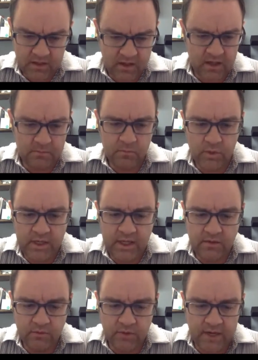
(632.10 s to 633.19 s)
When
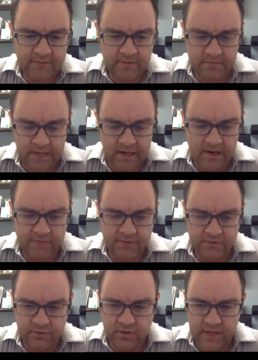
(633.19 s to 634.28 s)
it arrived at my office
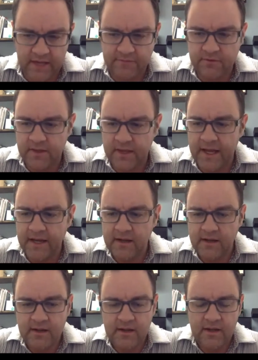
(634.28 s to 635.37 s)
shortly after that,
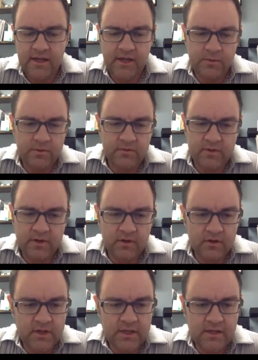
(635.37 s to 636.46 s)
it was
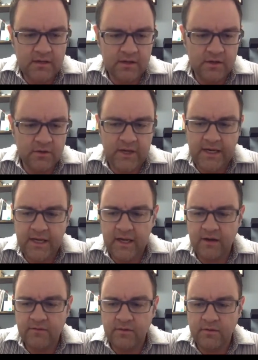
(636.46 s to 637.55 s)
literally, take it
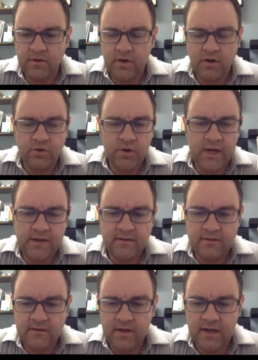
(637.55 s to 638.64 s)
out of a crate,
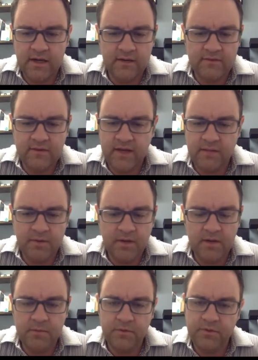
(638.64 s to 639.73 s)
set up a
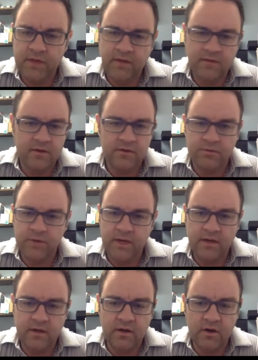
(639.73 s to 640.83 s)
couple things, and it's ready
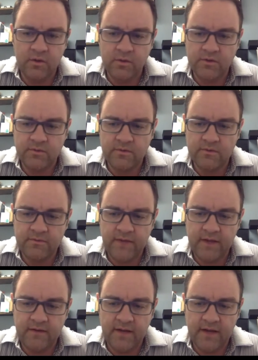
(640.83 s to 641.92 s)
to go, which was
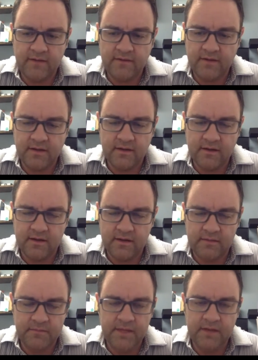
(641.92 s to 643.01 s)
fantastic.
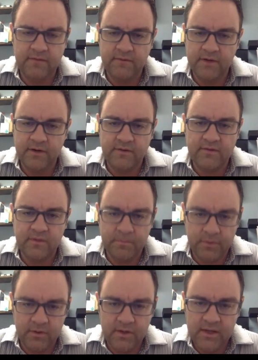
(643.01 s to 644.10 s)
Made it very
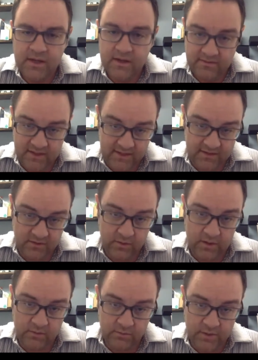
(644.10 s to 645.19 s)
simple to hit the
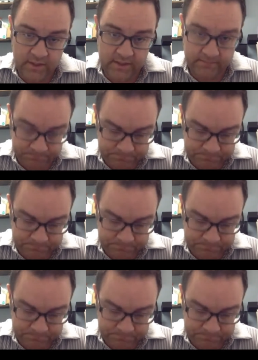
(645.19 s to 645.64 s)
ground running.